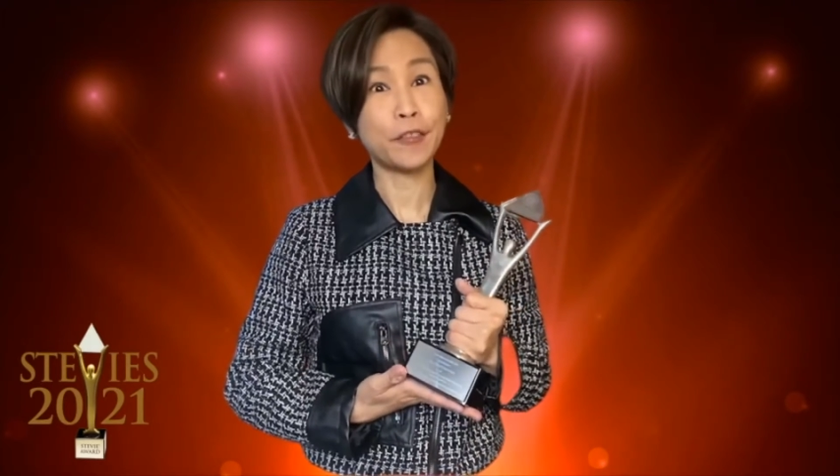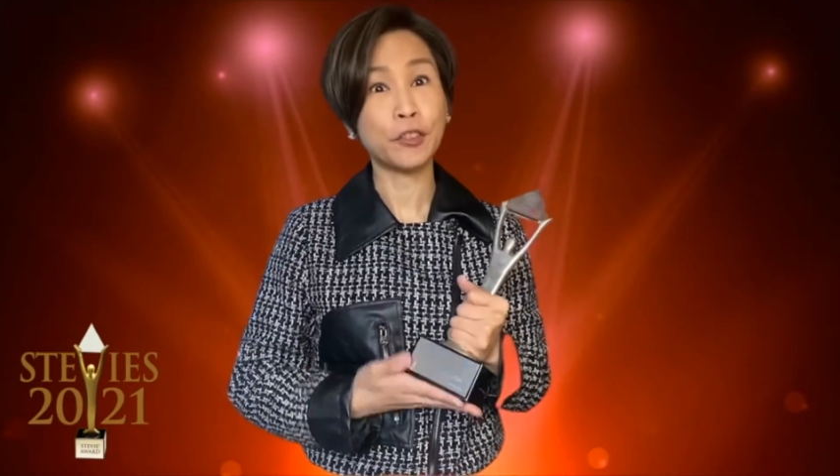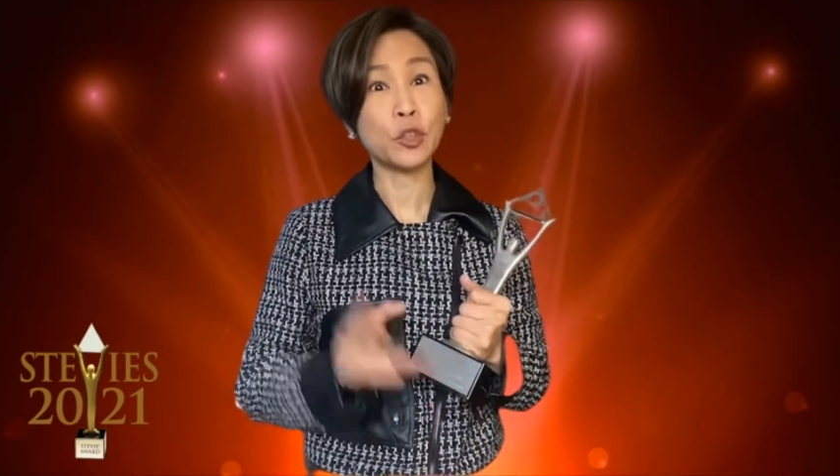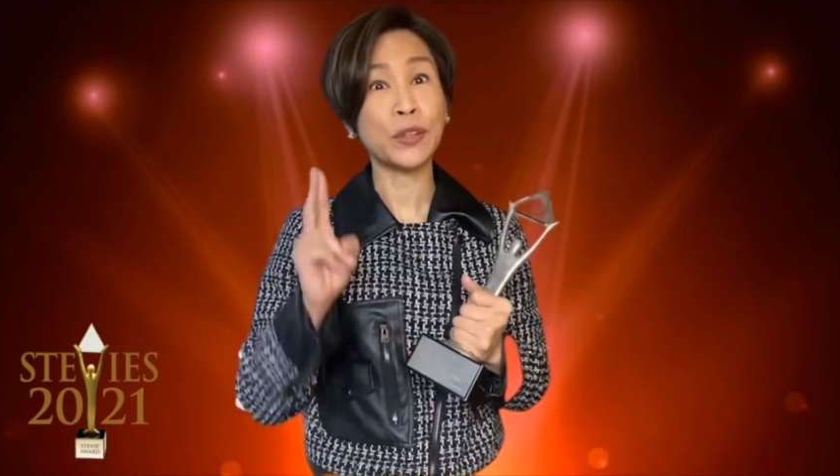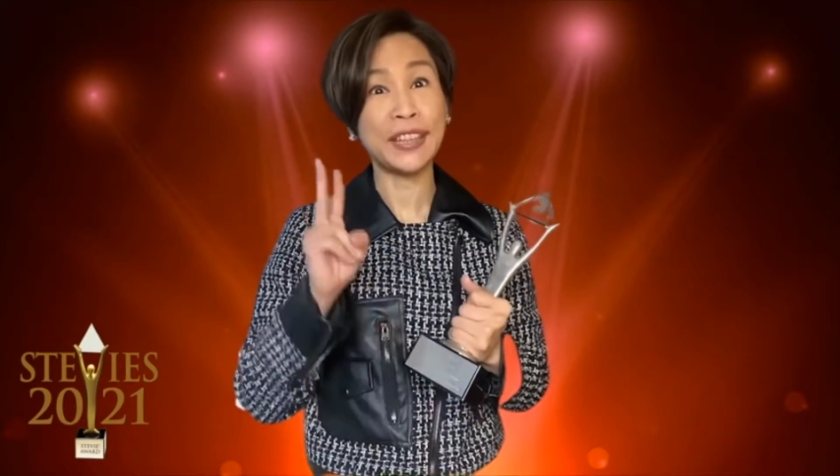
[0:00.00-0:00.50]
for
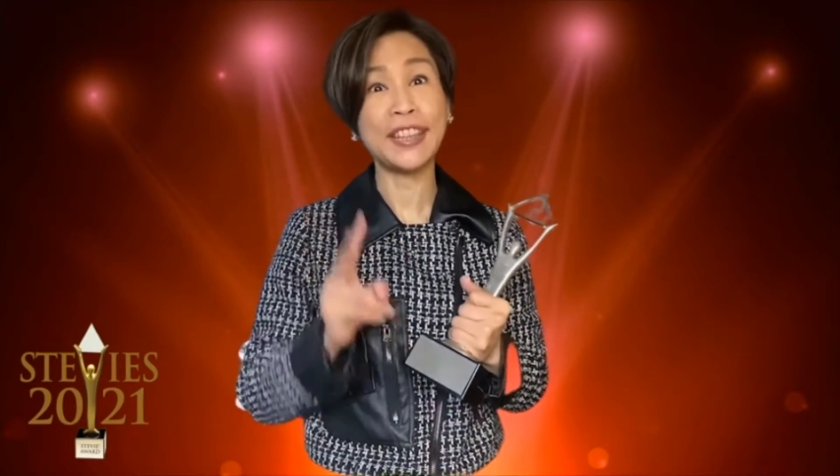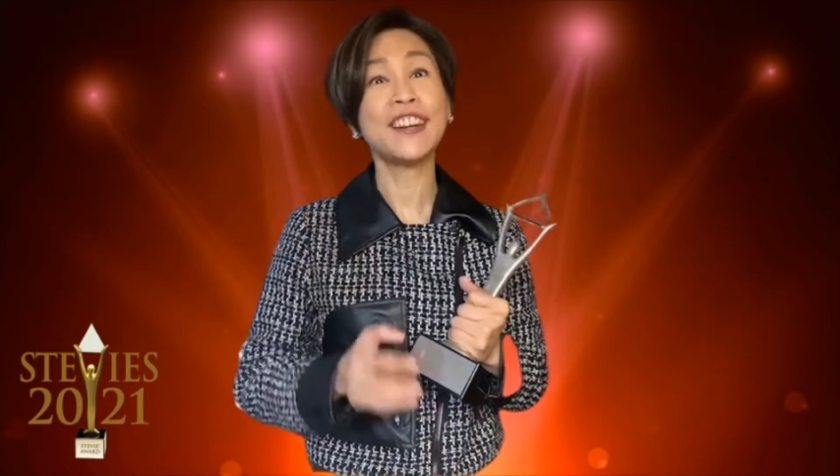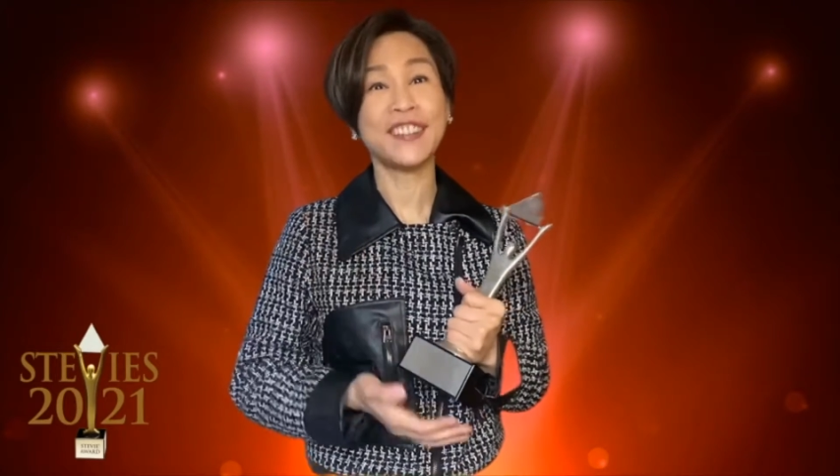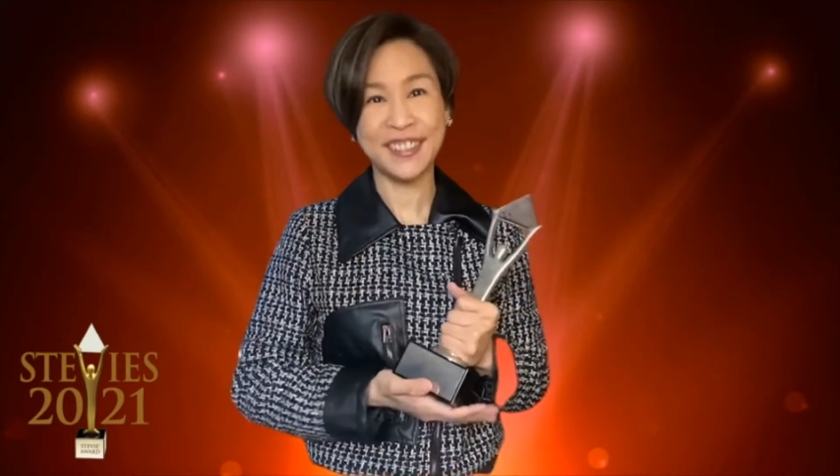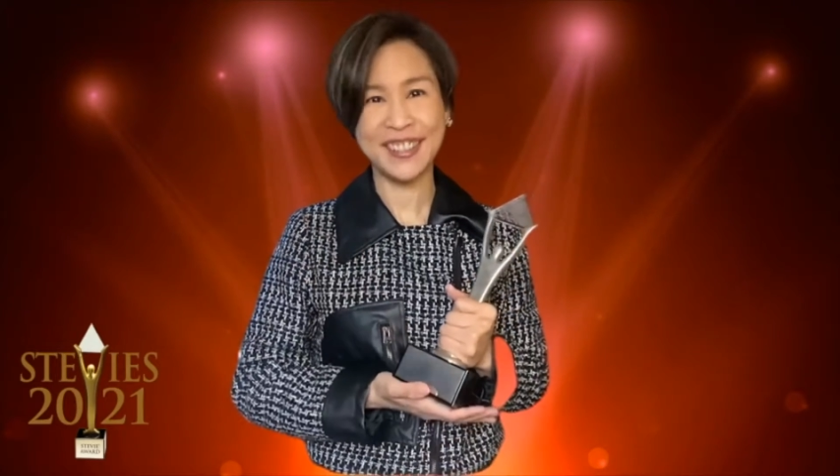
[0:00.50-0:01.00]
20
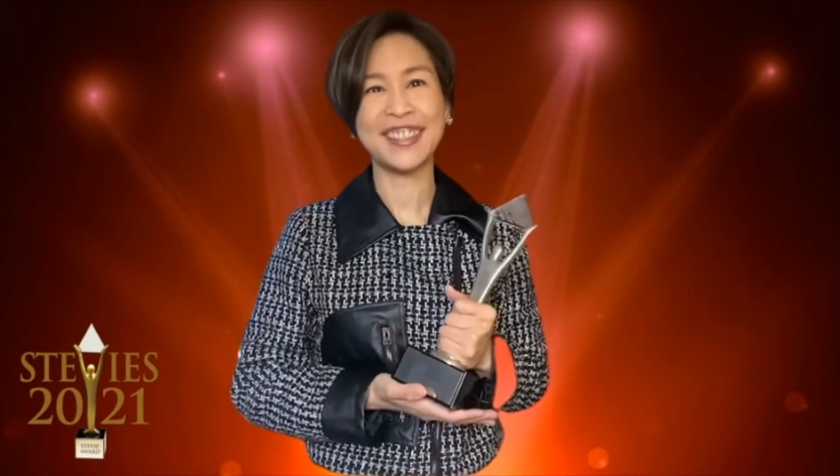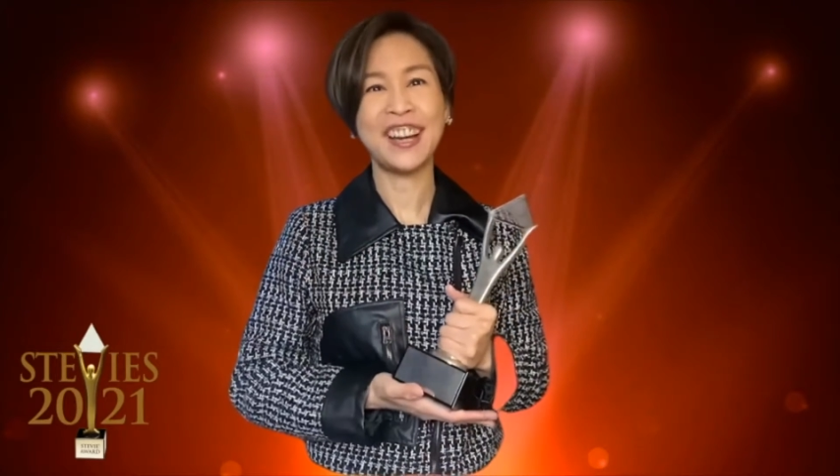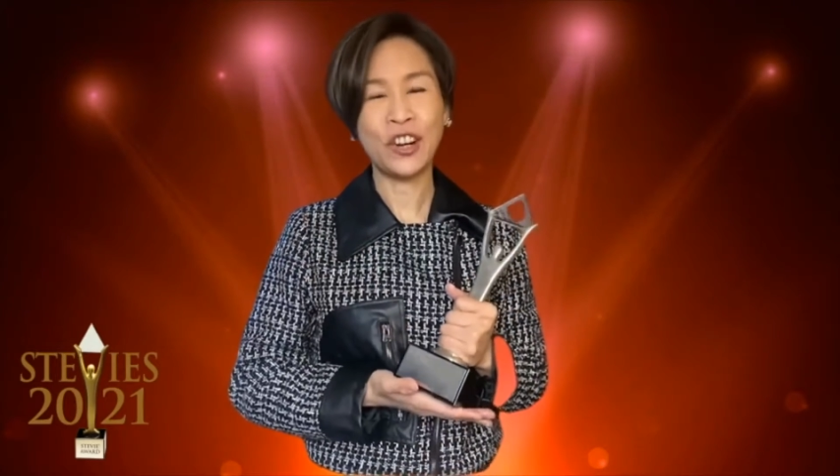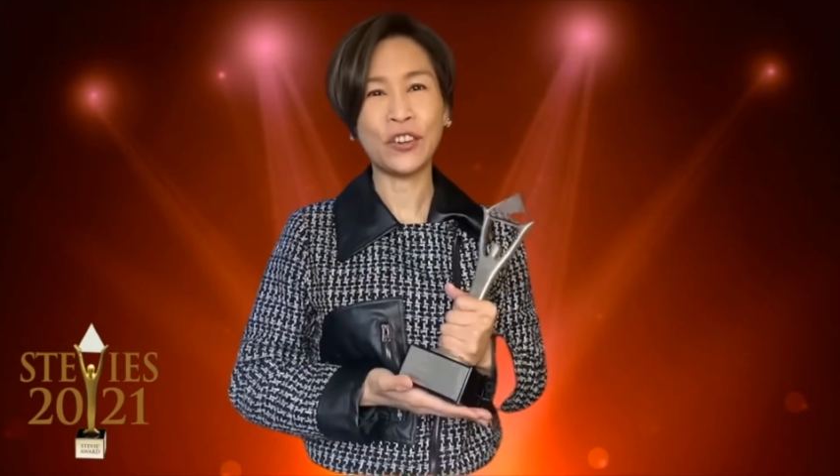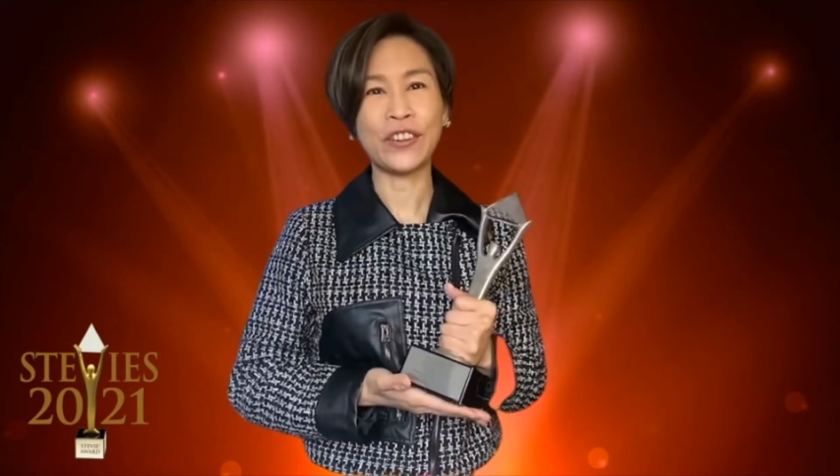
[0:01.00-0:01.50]
years
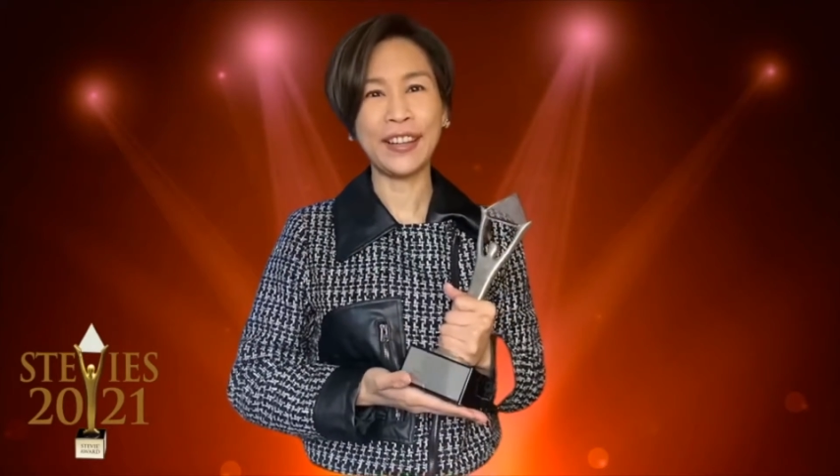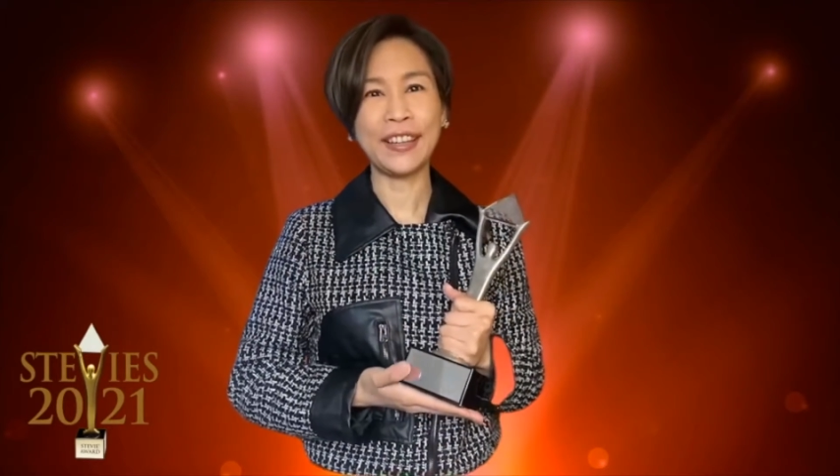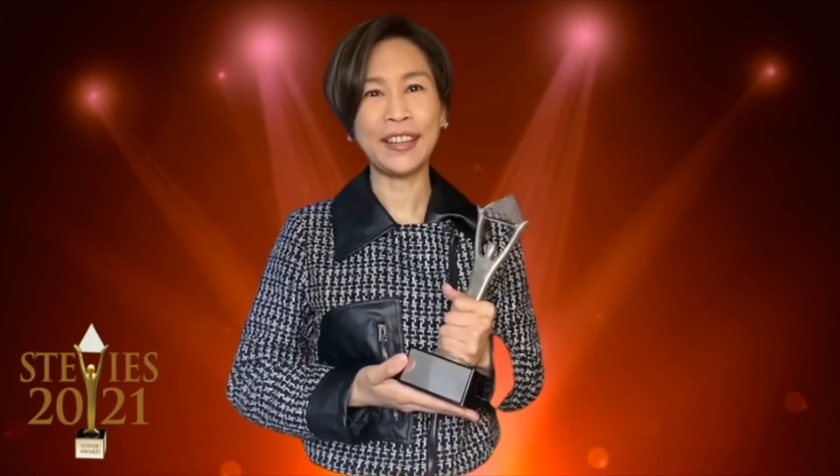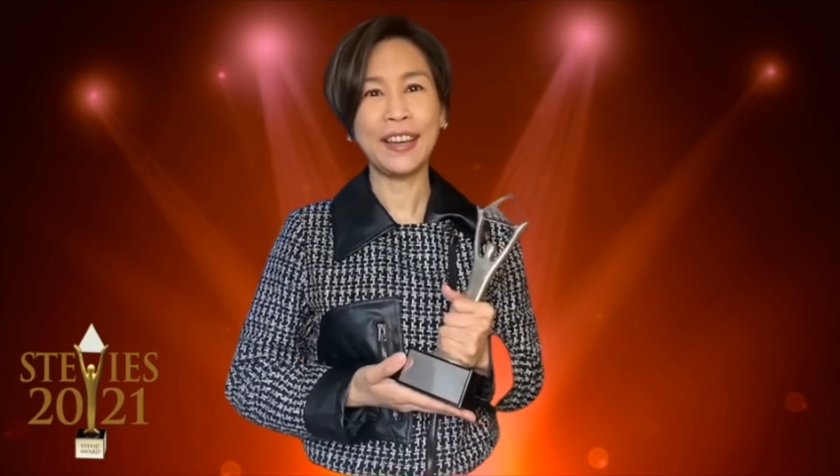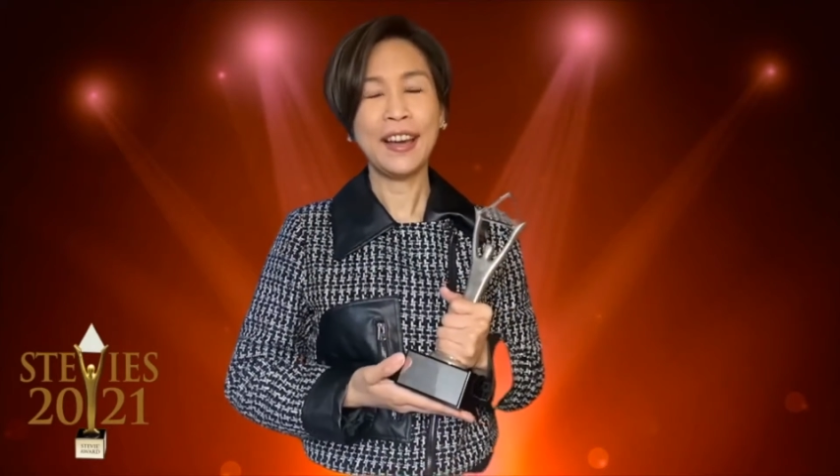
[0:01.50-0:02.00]

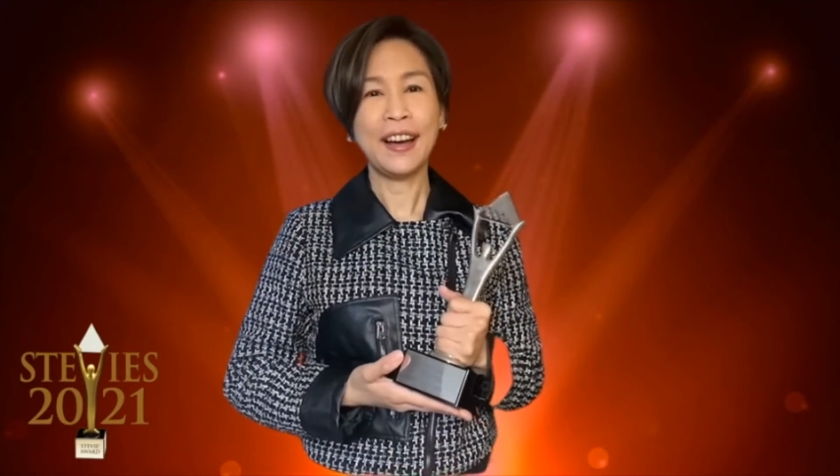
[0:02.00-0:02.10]
already.